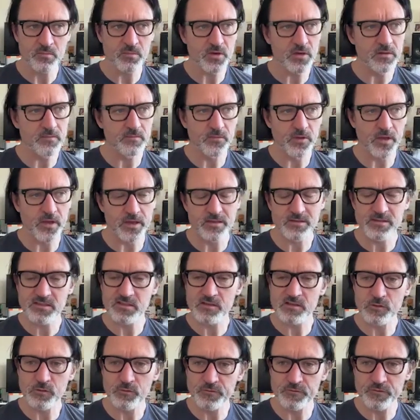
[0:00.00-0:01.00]
but like it
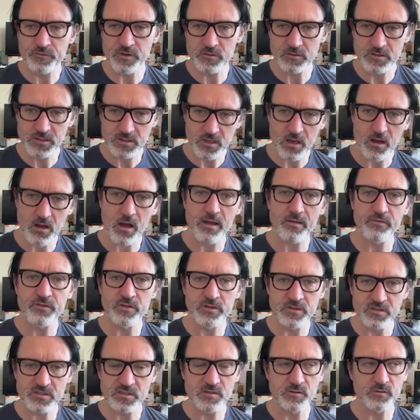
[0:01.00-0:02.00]
still feels live and
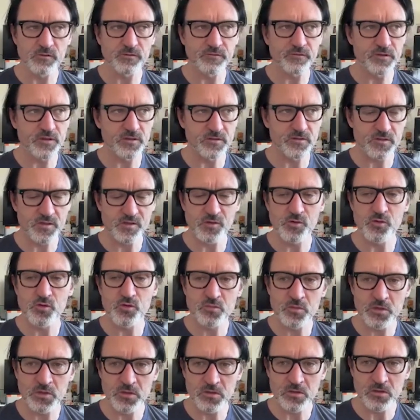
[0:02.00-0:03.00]
it still feels
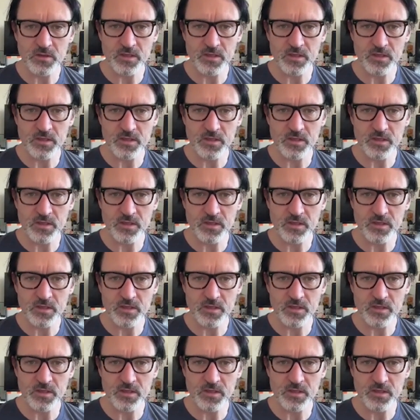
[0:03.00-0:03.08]
human,